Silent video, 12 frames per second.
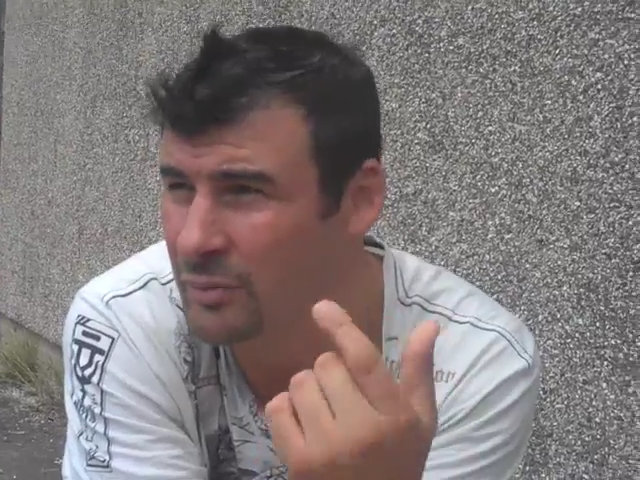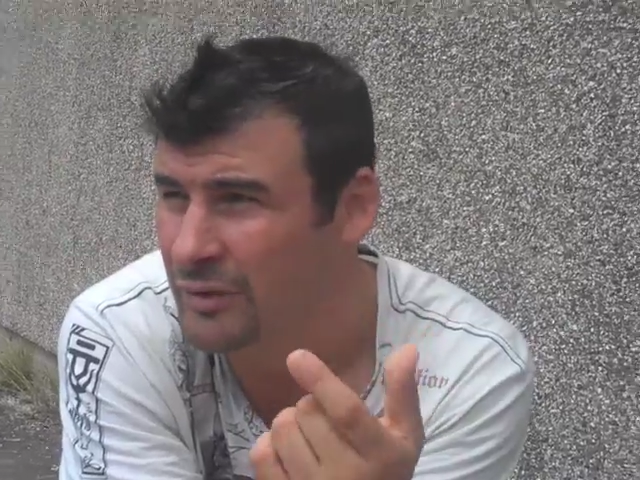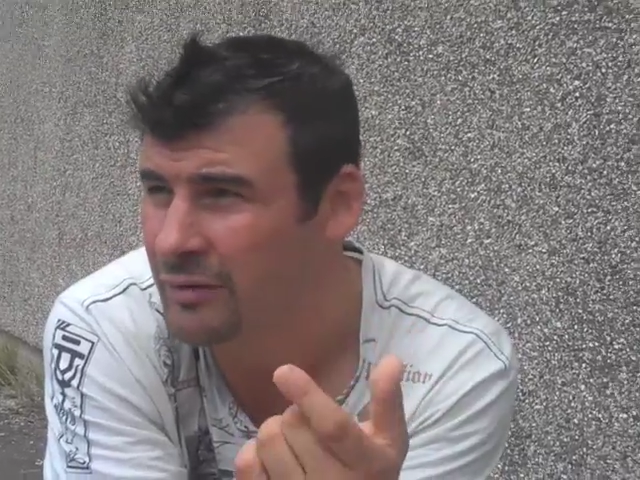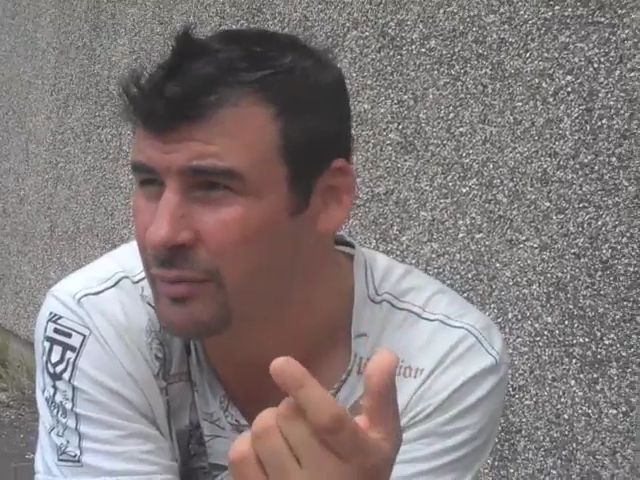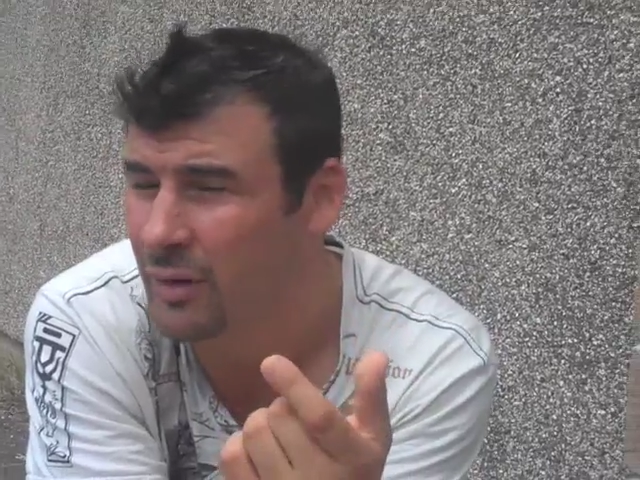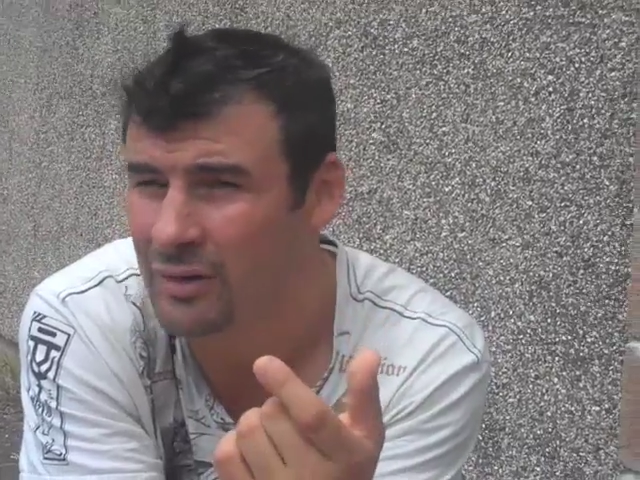
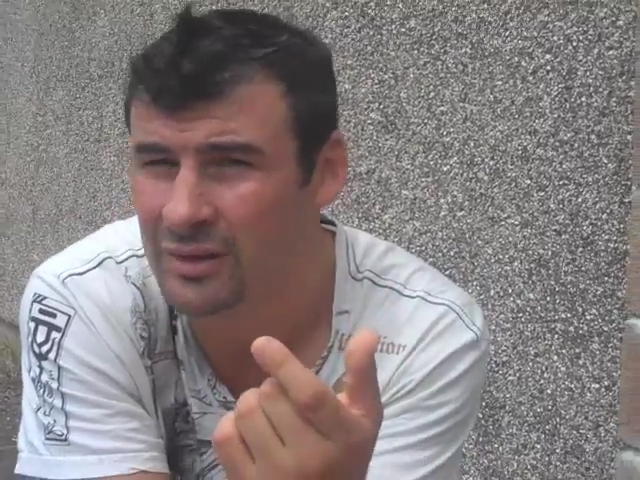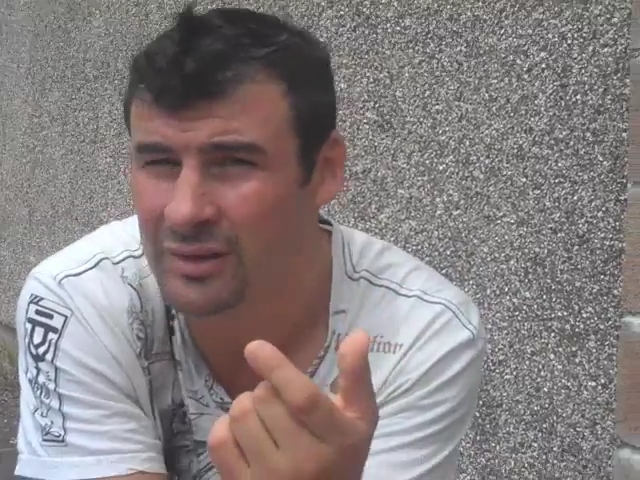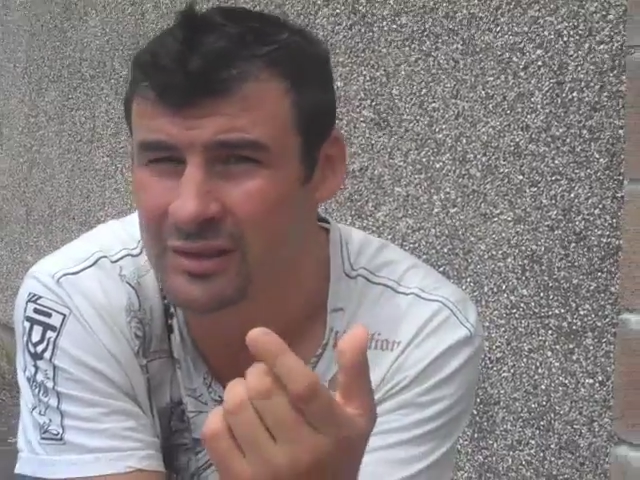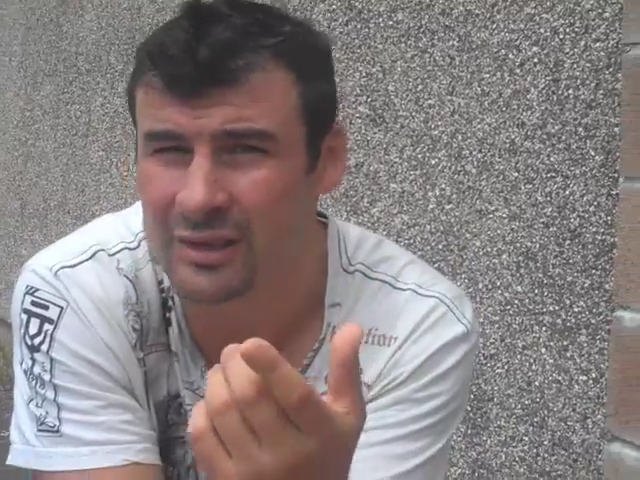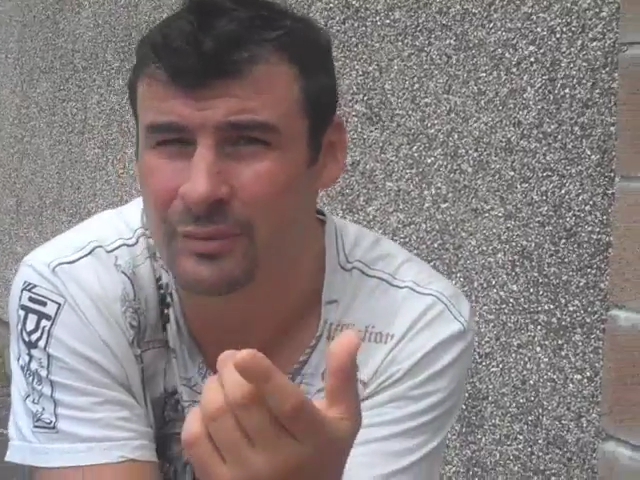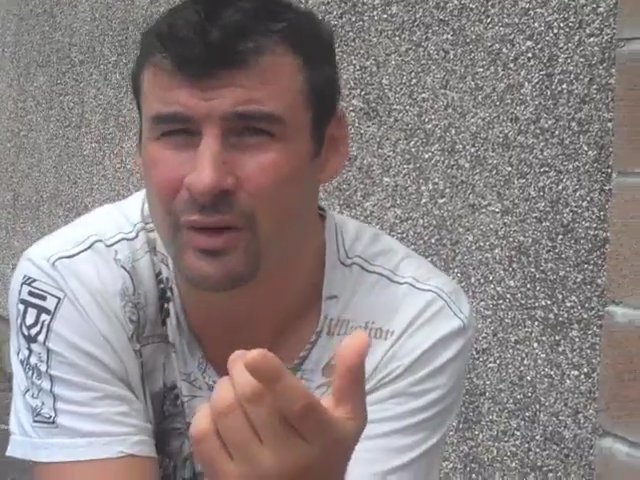breathe boxing,
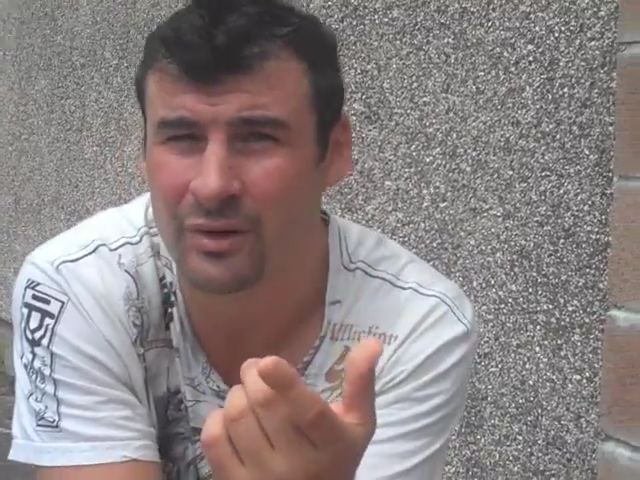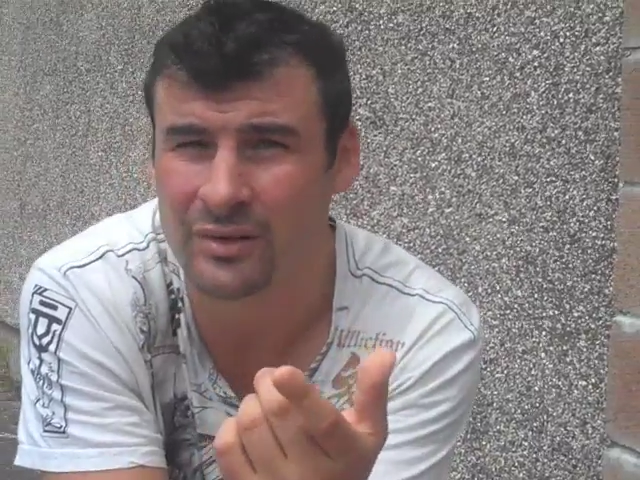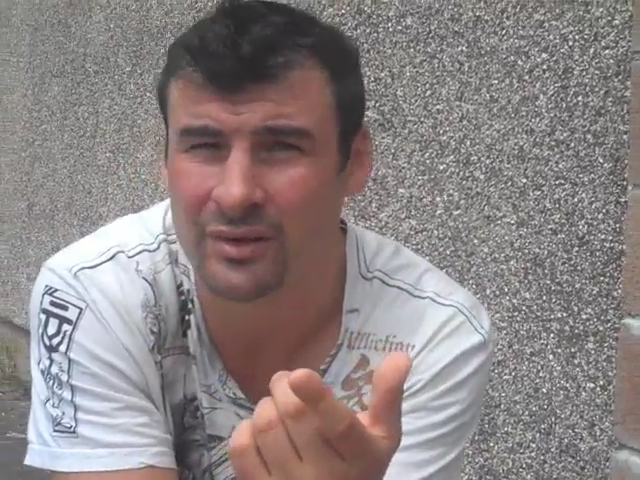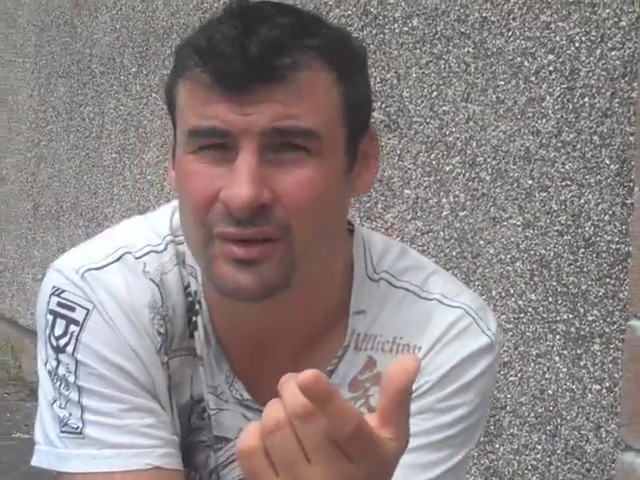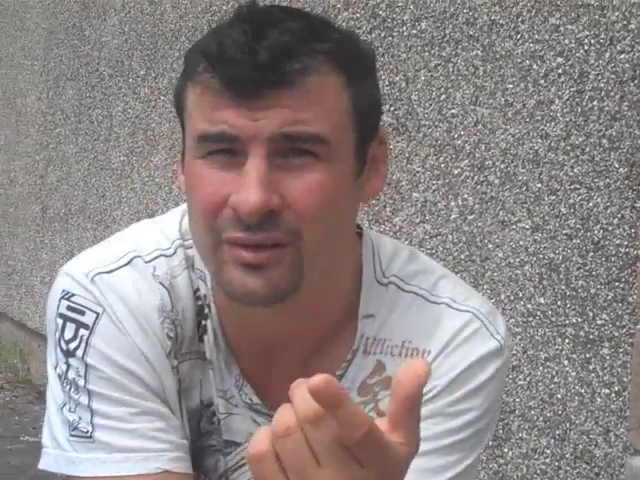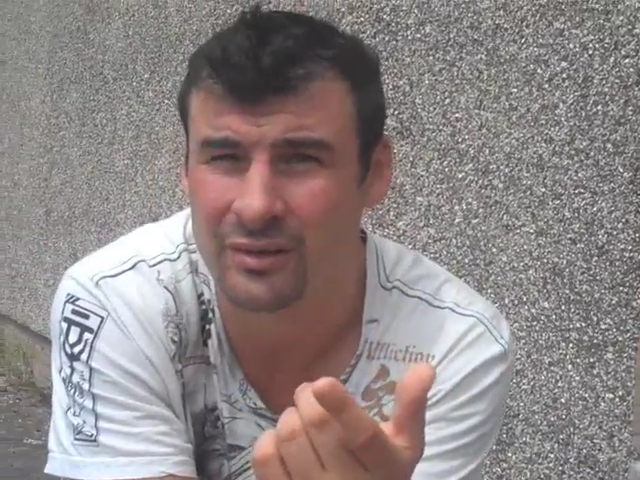sleep boxing